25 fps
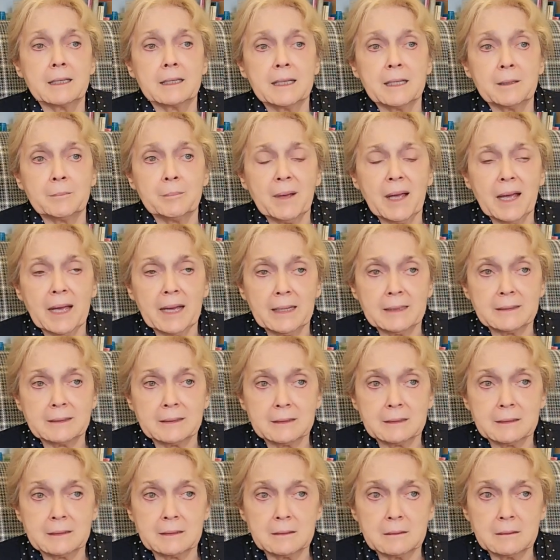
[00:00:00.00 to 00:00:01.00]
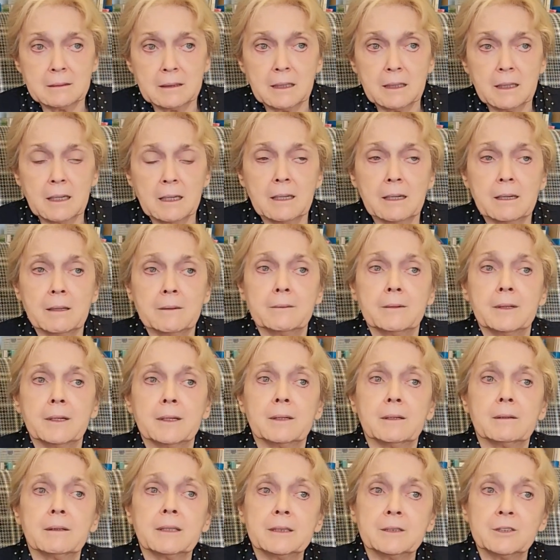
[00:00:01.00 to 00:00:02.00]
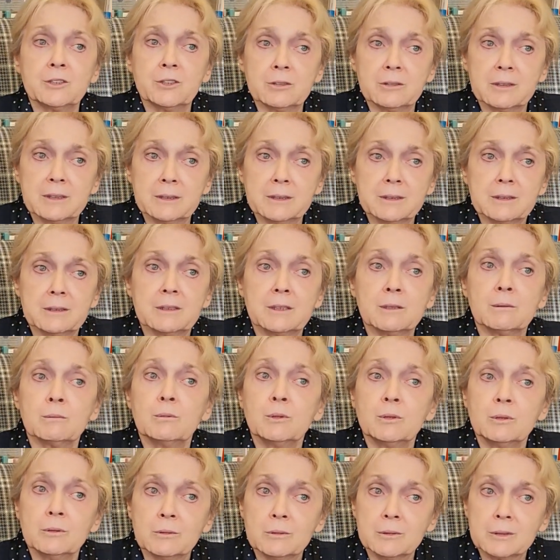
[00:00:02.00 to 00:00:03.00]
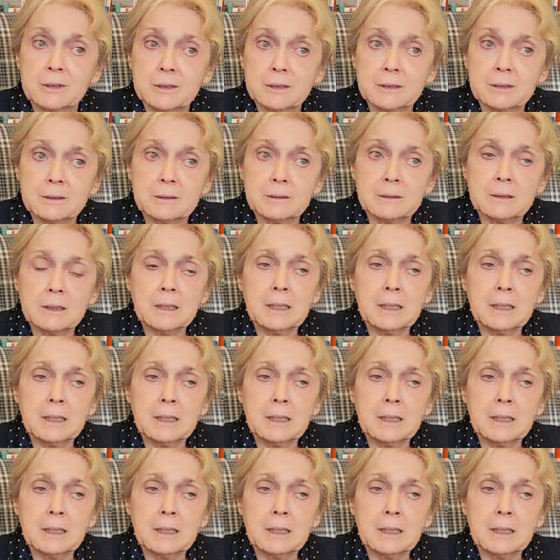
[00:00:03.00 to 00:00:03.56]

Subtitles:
get past their injuries, their wounds.